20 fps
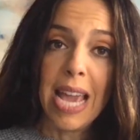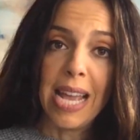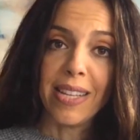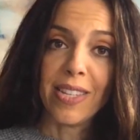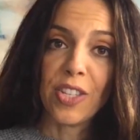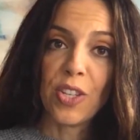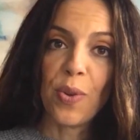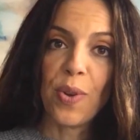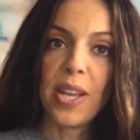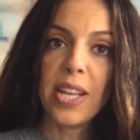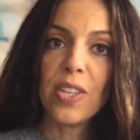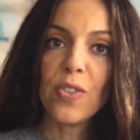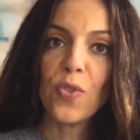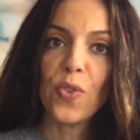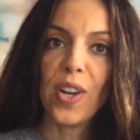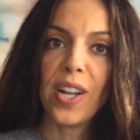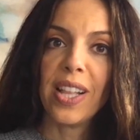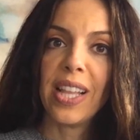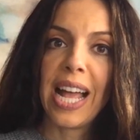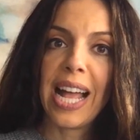Yes, so
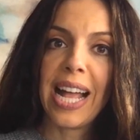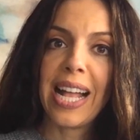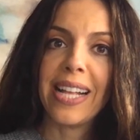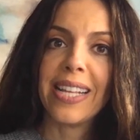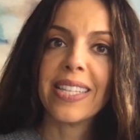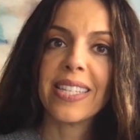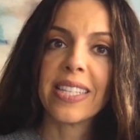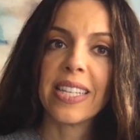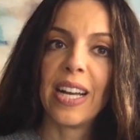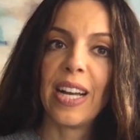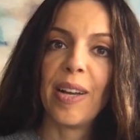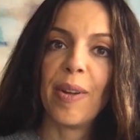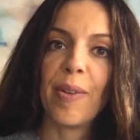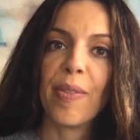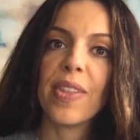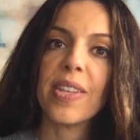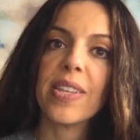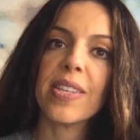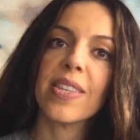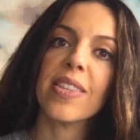Israel has
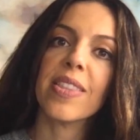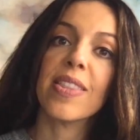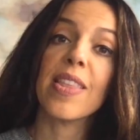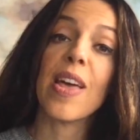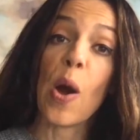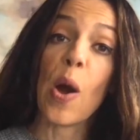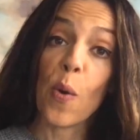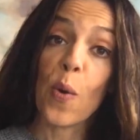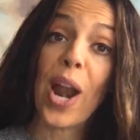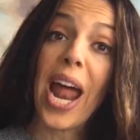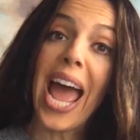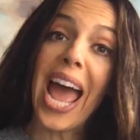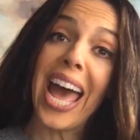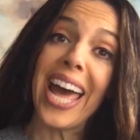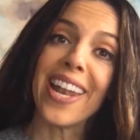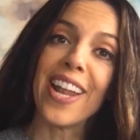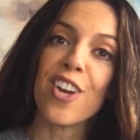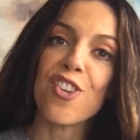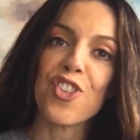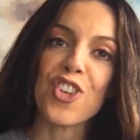the
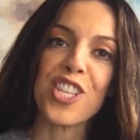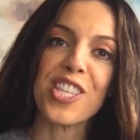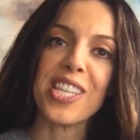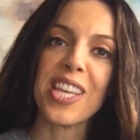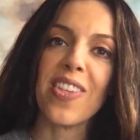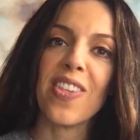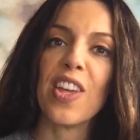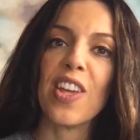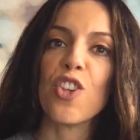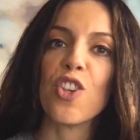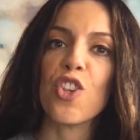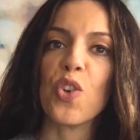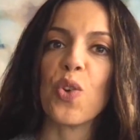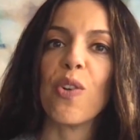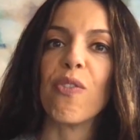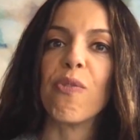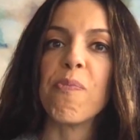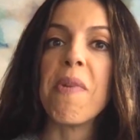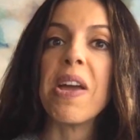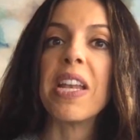
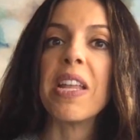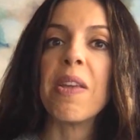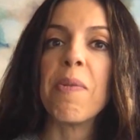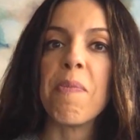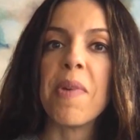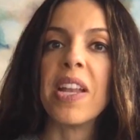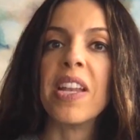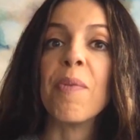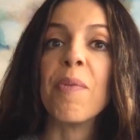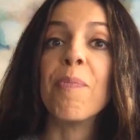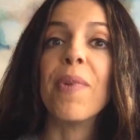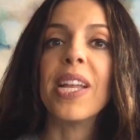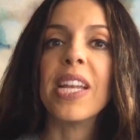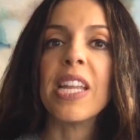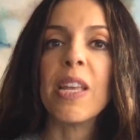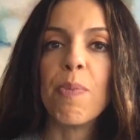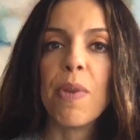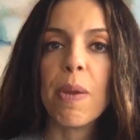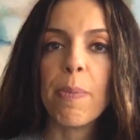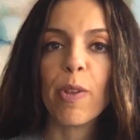issue of many, many,
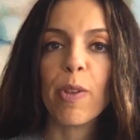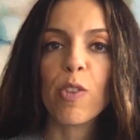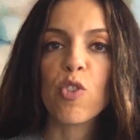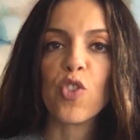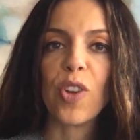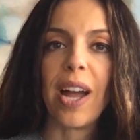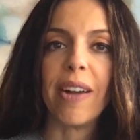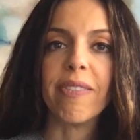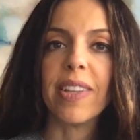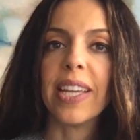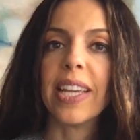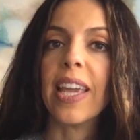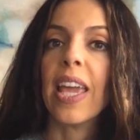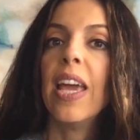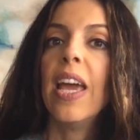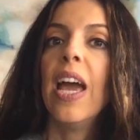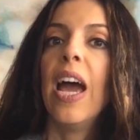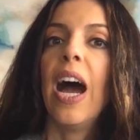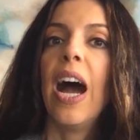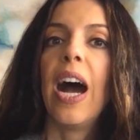many people traveling.
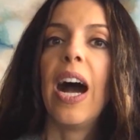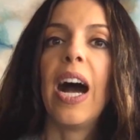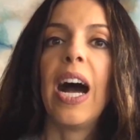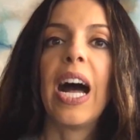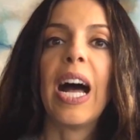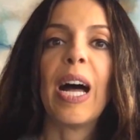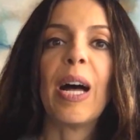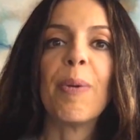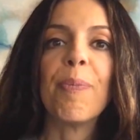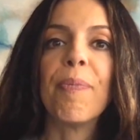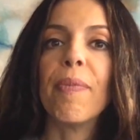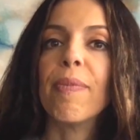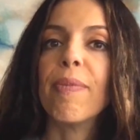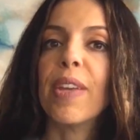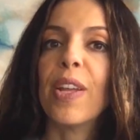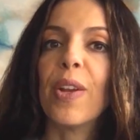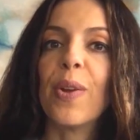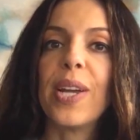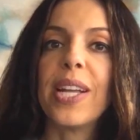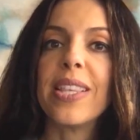
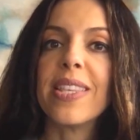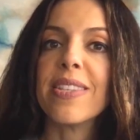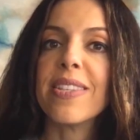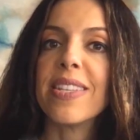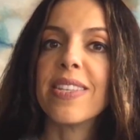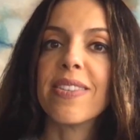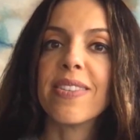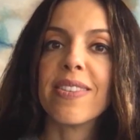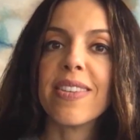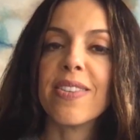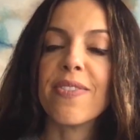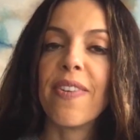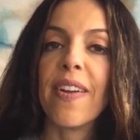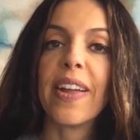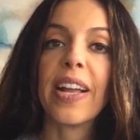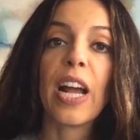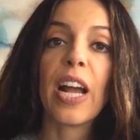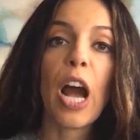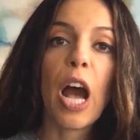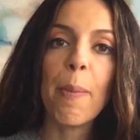You know, it's
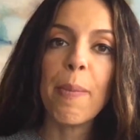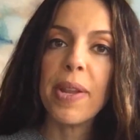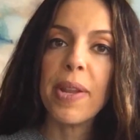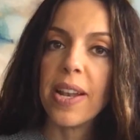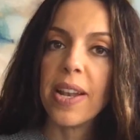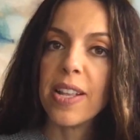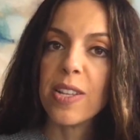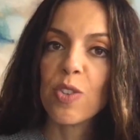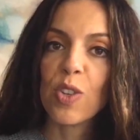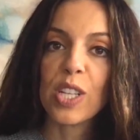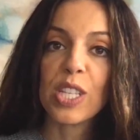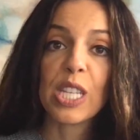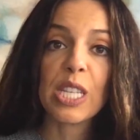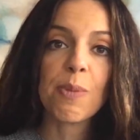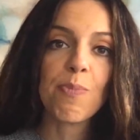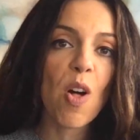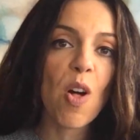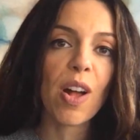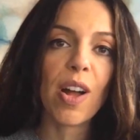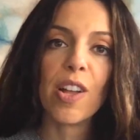very common in Israel. It's a
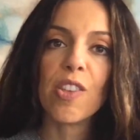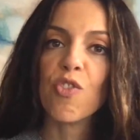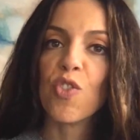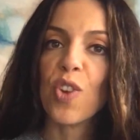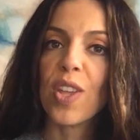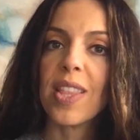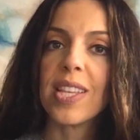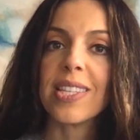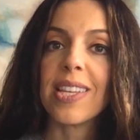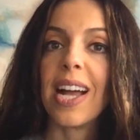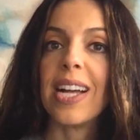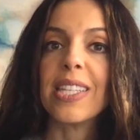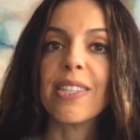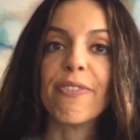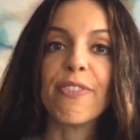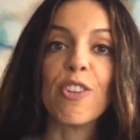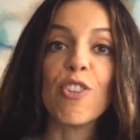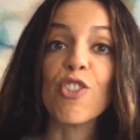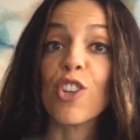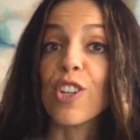small country the size
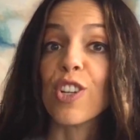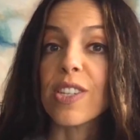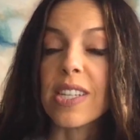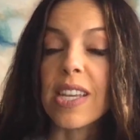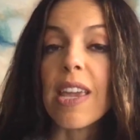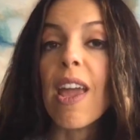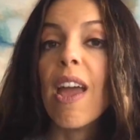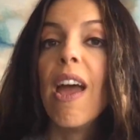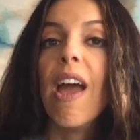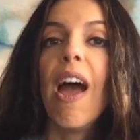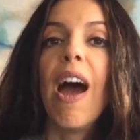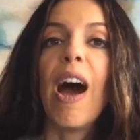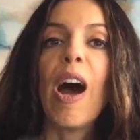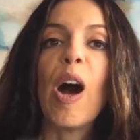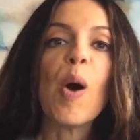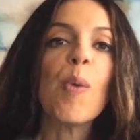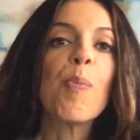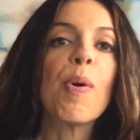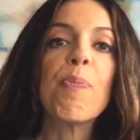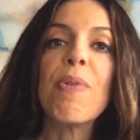of New Jersey,
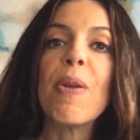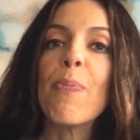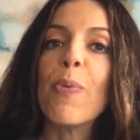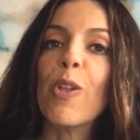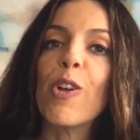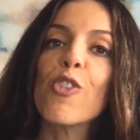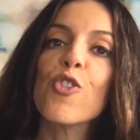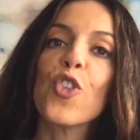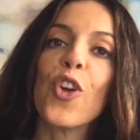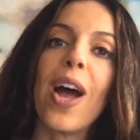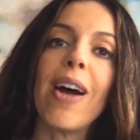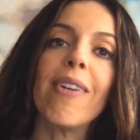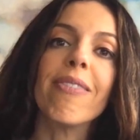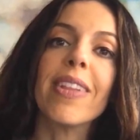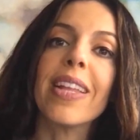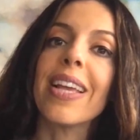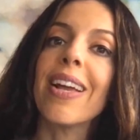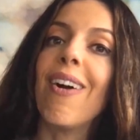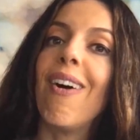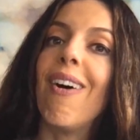but people are
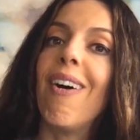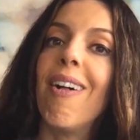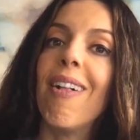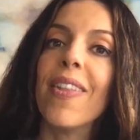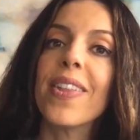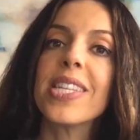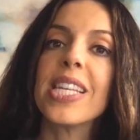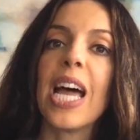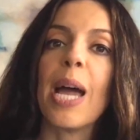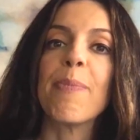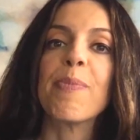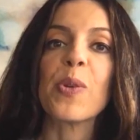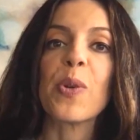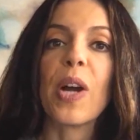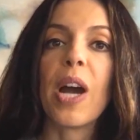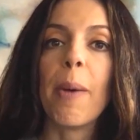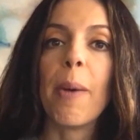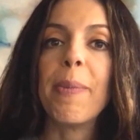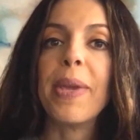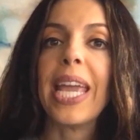traveling all the time.
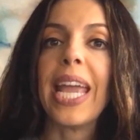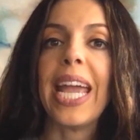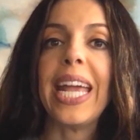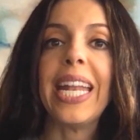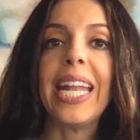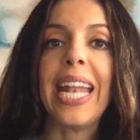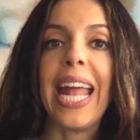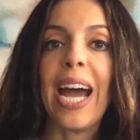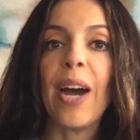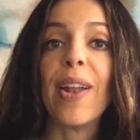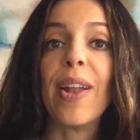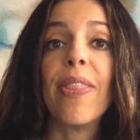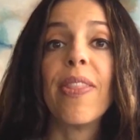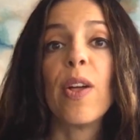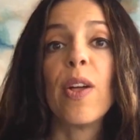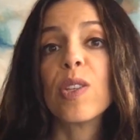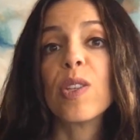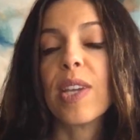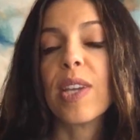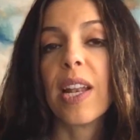So coming in and out, and
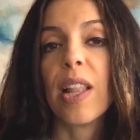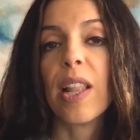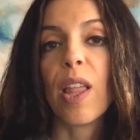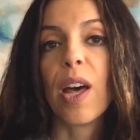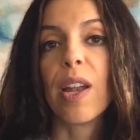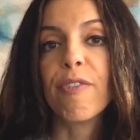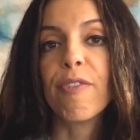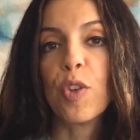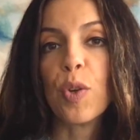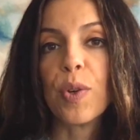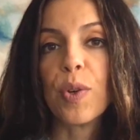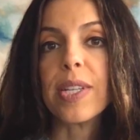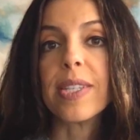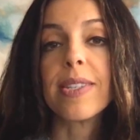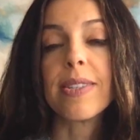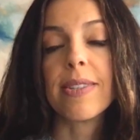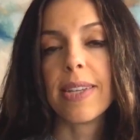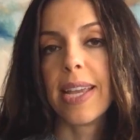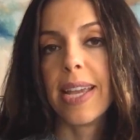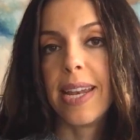they also get a lot of
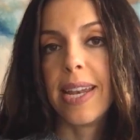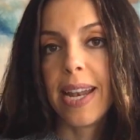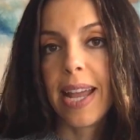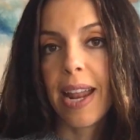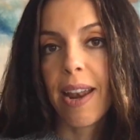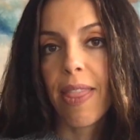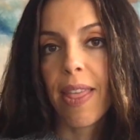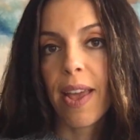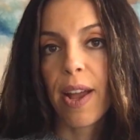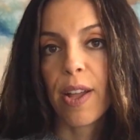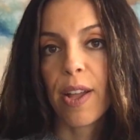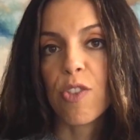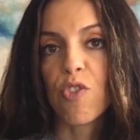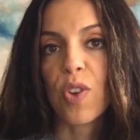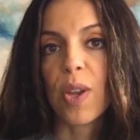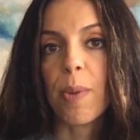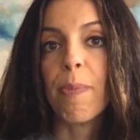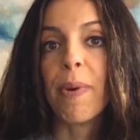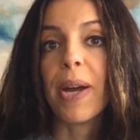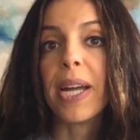tourists in and out of the
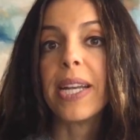country.